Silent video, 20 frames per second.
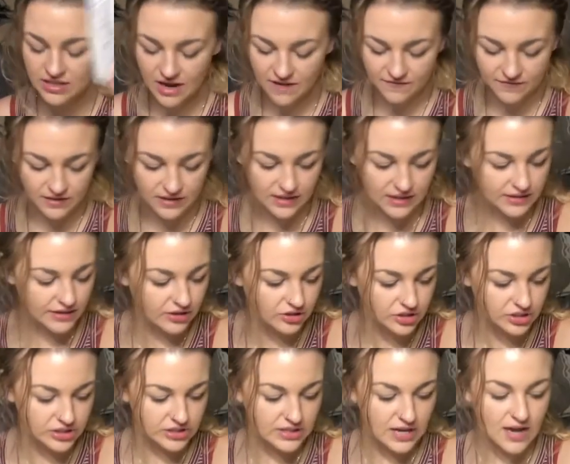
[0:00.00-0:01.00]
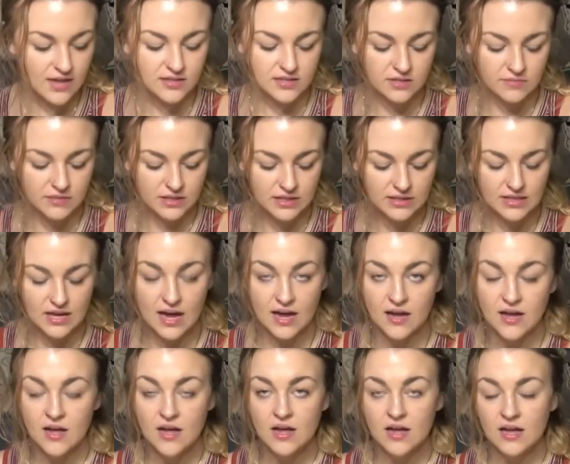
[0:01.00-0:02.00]
I feel like they're just not somebody that
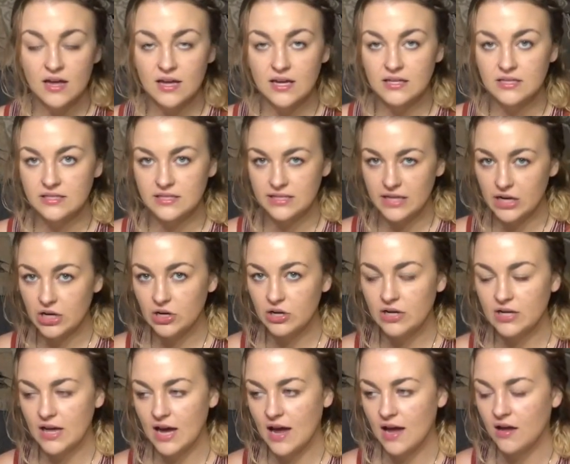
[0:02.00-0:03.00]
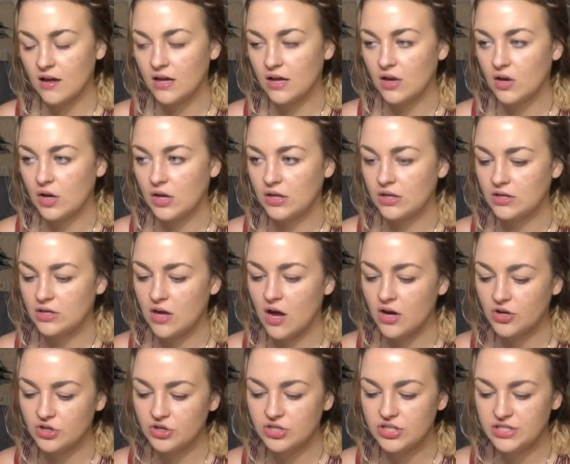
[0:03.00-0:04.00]
is there yet in
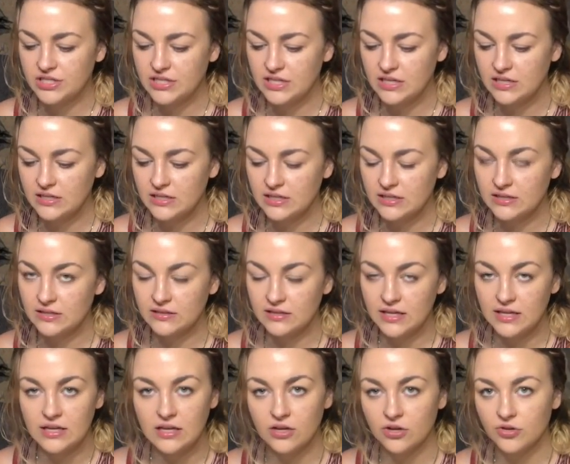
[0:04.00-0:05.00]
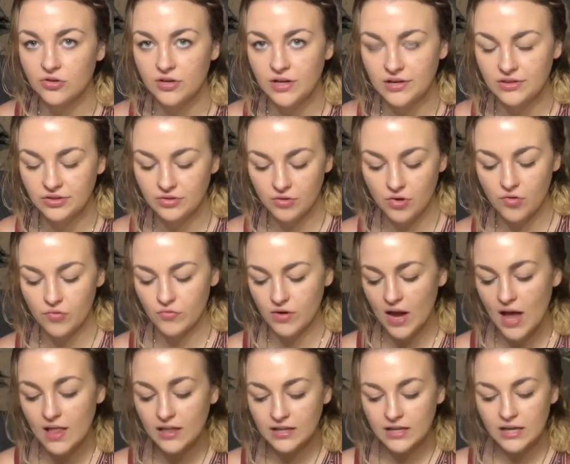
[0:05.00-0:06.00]
understanding that they can create their own
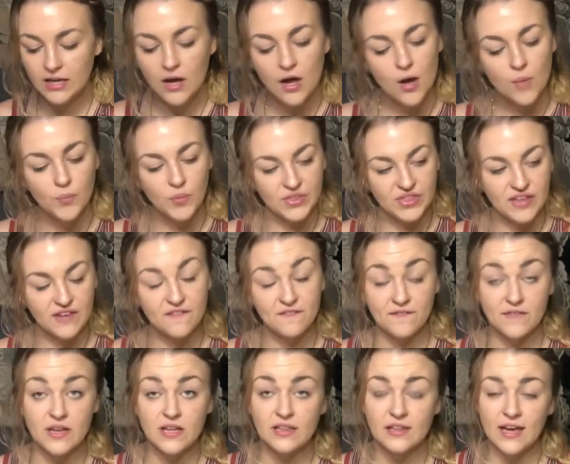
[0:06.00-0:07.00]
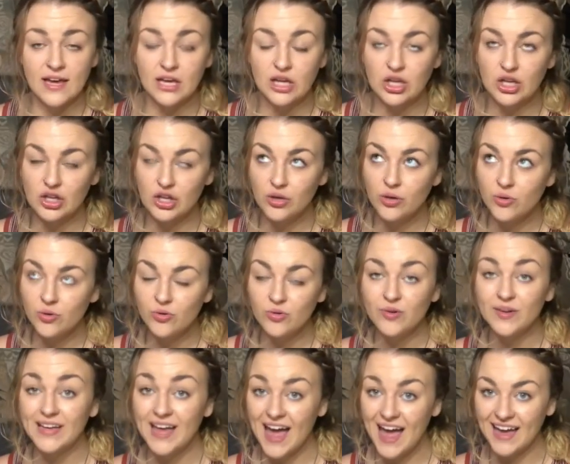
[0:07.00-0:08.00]
reality, but they feel like
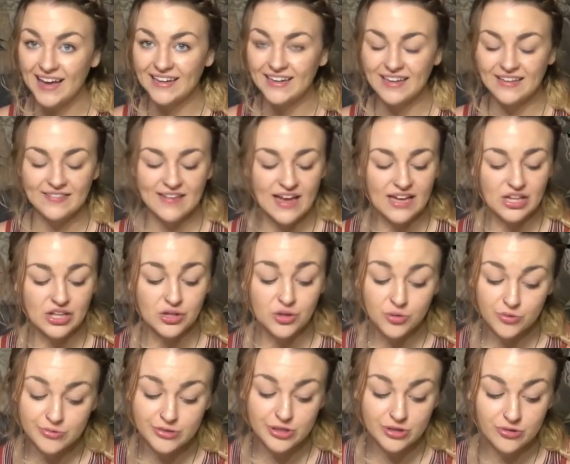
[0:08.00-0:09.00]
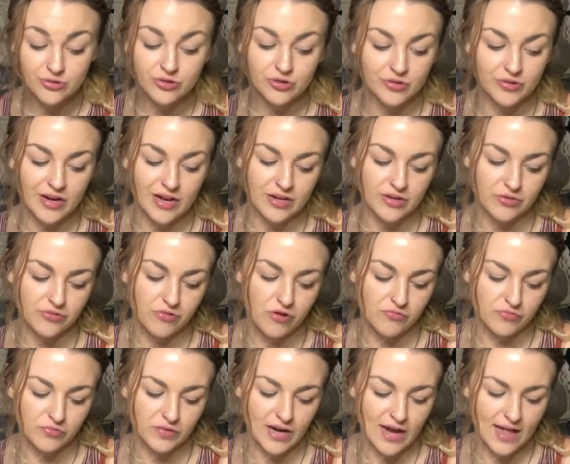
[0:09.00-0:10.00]
you can, and that you do create your
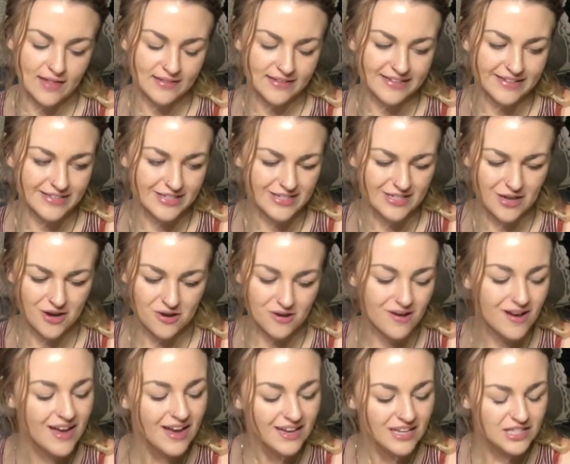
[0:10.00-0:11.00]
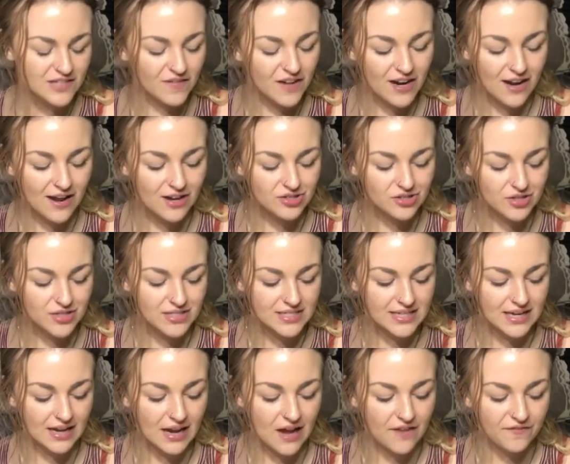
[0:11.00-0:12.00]
own reality. So it's very
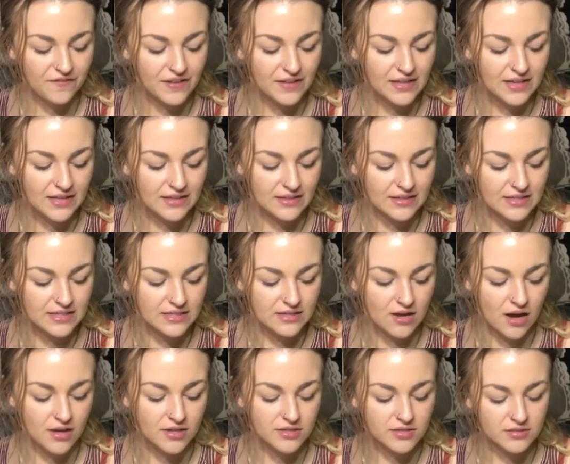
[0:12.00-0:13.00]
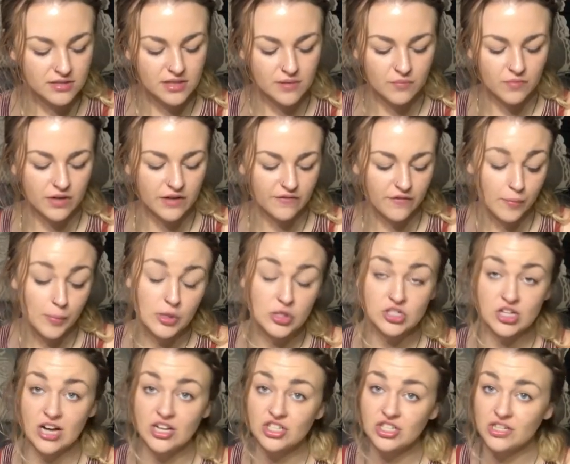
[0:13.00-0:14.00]
interesting. I feel like this is also somewhat of a
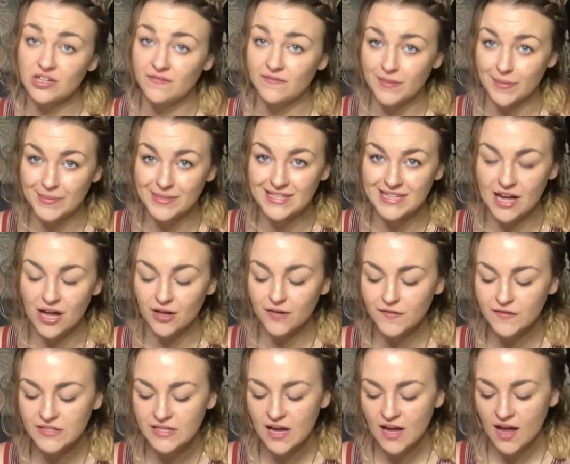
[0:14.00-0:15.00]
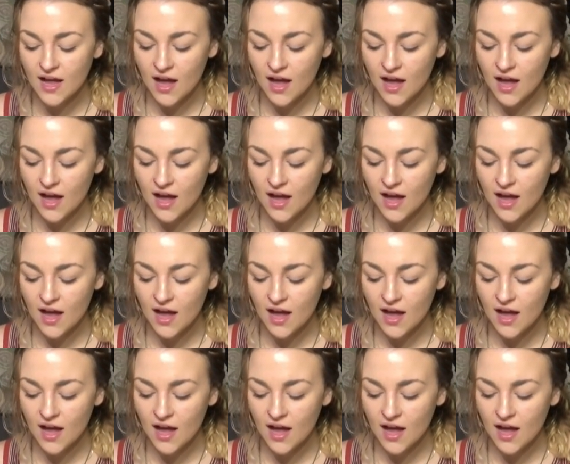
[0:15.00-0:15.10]
projection of themselves.